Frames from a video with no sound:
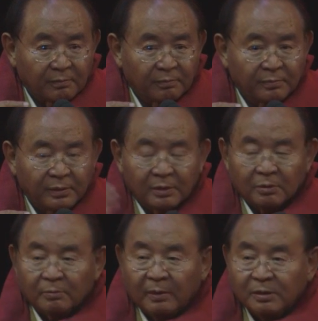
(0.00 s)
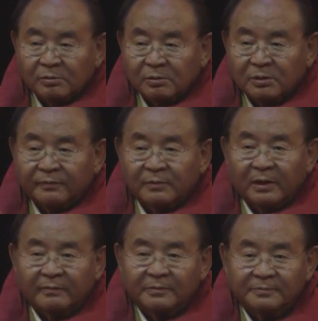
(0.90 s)
bring your mind to a different
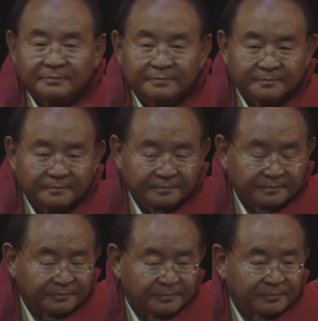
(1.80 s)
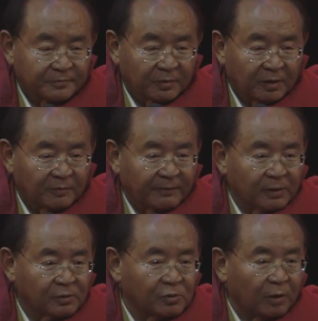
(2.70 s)
level. In
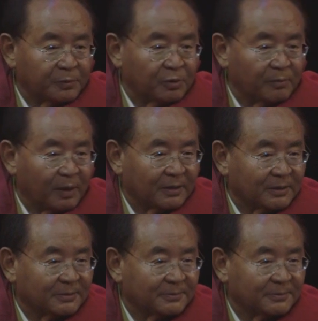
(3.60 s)
fact, drop your mind.